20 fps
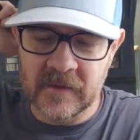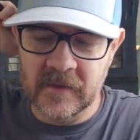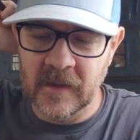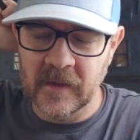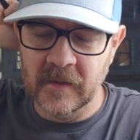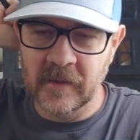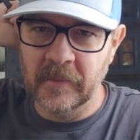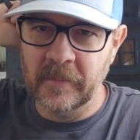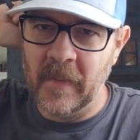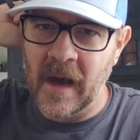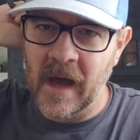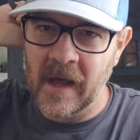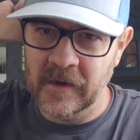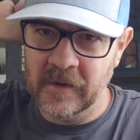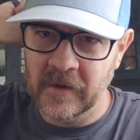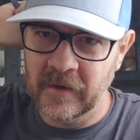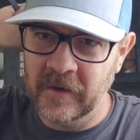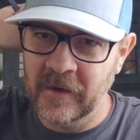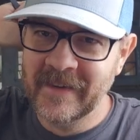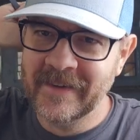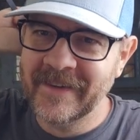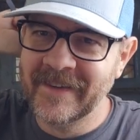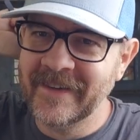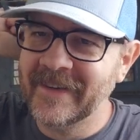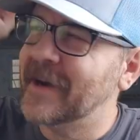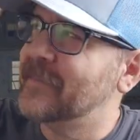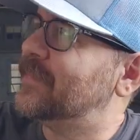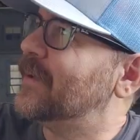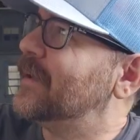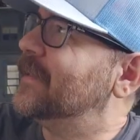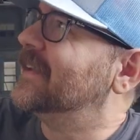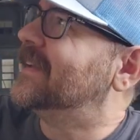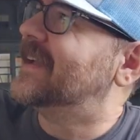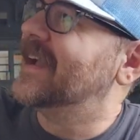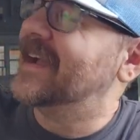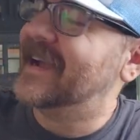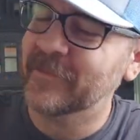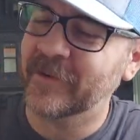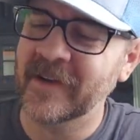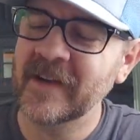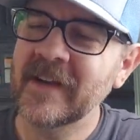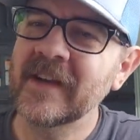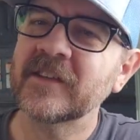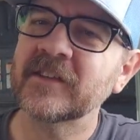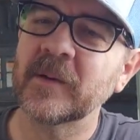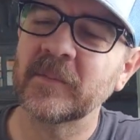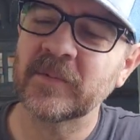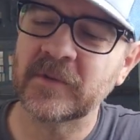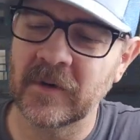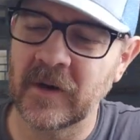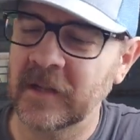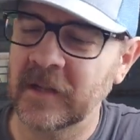little monitor up on the camera. So I'm sure I